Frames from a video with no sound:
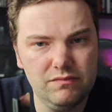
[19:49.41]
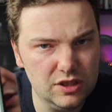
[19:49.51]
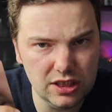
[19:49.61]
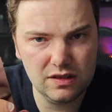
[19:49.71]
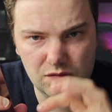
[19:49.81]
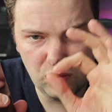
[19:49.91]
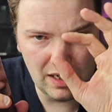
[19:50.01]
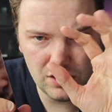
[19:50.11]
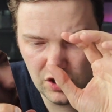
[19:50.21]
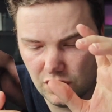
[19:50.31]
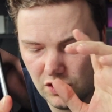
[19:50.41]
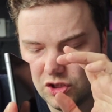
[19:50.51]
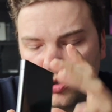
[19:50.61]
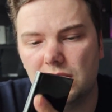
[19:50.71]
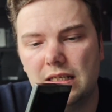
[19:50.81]
Just one
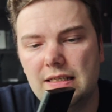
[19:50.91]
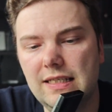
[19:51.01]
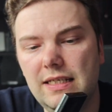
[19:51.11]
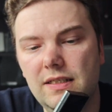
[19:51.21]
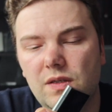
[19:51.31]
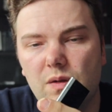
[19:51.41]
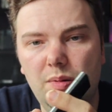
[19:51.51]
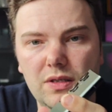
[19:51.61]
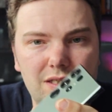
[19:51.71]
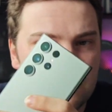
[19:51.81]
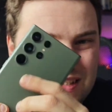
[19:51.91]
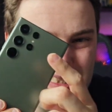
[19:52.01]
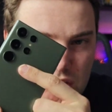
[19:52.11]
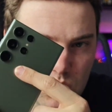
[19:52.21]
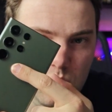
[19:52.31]
short little sentence to the positives.
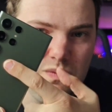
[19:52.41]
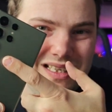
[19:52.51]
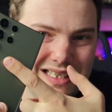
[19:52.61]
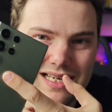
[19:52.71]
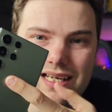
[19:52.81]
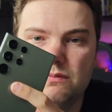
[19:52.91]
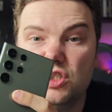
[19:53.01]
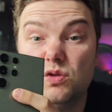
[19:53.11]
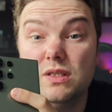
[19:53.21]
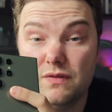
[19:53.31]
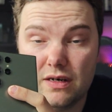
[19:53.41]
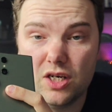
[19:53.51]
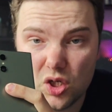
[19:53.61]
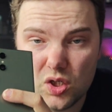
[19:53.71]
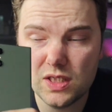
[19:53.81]
The zoom, the 10 times zoom is very
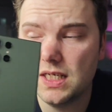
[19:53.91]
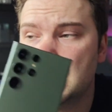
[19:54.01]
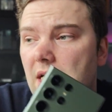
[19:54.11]
good.